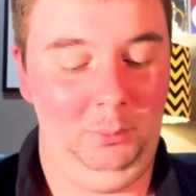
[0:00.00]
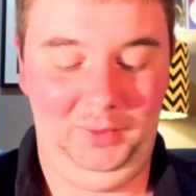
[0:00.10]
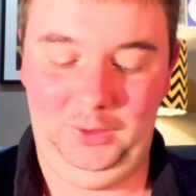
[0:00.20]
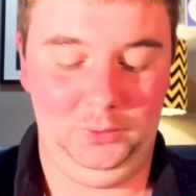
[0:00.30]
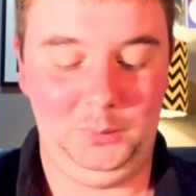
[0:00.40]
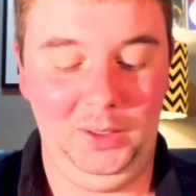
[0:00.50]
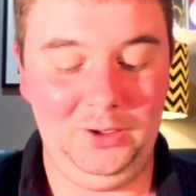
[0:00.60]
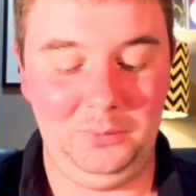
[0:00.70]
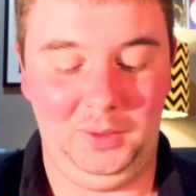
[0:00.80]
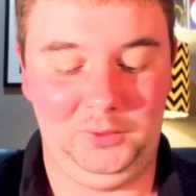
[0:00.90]
because we're
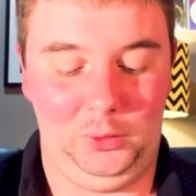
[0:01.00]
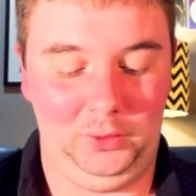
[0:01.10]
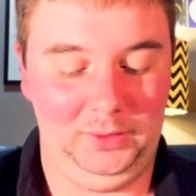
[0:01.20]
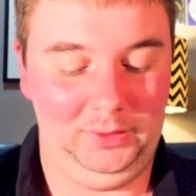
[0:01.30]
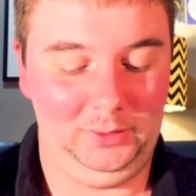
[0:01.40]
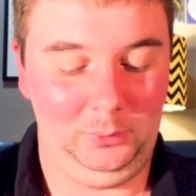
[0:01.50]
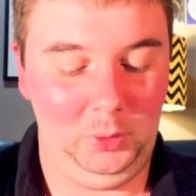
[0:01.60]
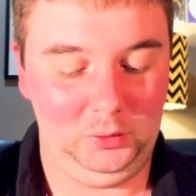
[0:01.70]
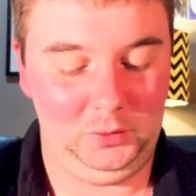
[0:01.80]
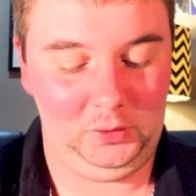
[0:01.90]
going to be talking in the
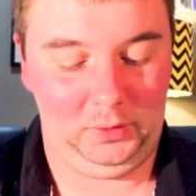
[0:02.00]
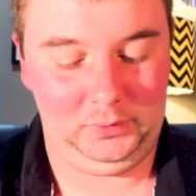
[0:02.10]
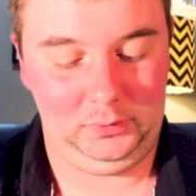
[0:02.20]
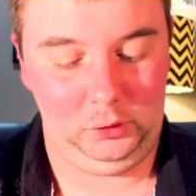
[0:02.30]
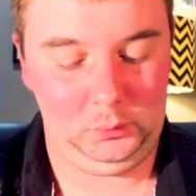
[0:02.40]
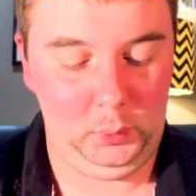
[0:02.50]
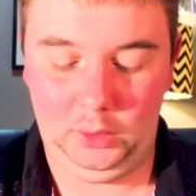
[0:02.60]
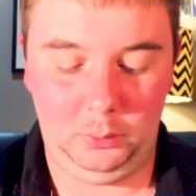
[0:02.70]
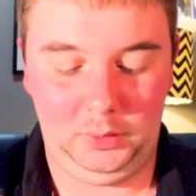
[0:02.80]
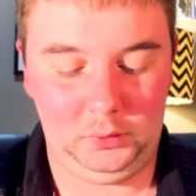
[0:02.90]
merchandising news, we're
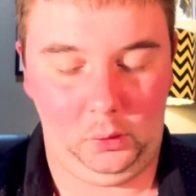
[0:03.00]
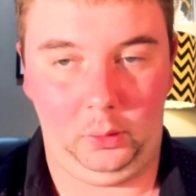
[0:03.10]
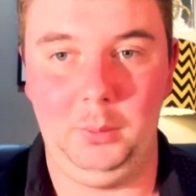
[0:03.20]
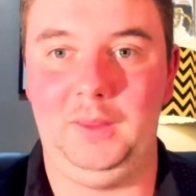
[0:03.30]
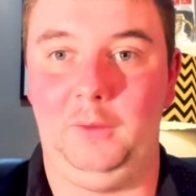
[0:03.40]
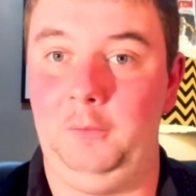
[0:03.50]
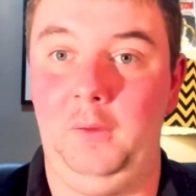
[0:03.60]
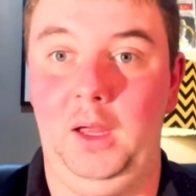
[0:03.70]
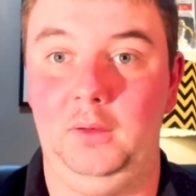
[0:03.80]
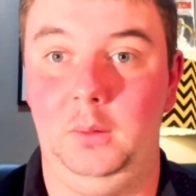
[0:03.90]
going to be talking about the
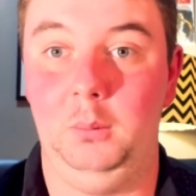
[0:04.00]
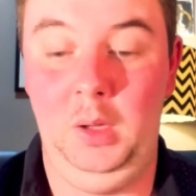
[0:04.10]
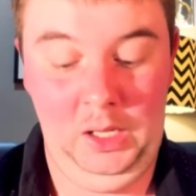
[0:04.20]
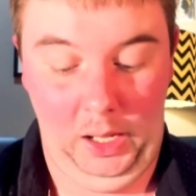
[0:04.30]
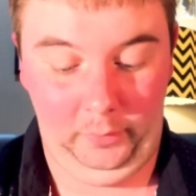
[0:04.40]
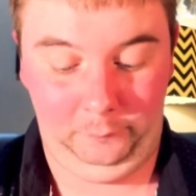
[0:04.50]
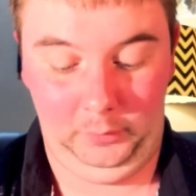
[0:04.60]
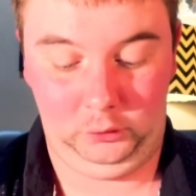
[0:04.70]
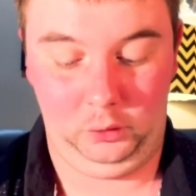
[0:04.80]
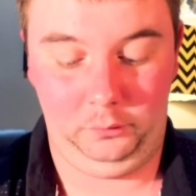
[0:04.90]
Phantom
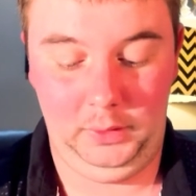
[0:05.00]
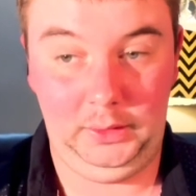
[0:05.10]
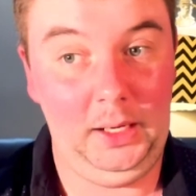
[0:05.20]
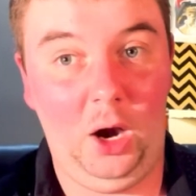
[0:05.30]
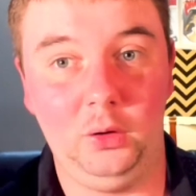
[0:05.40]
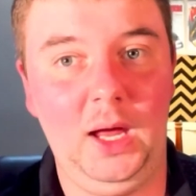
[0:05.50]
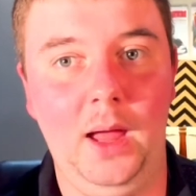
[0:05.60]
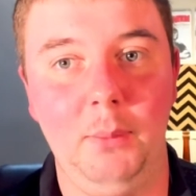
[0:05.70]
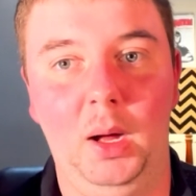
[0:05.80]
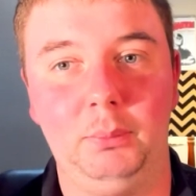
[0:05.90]
official video
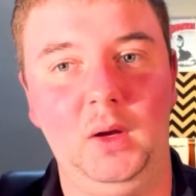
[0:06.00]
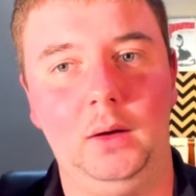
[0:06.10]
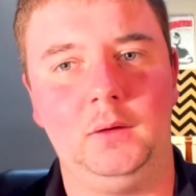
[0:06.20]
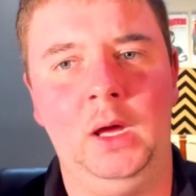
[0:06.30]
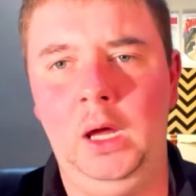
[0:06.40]
game update.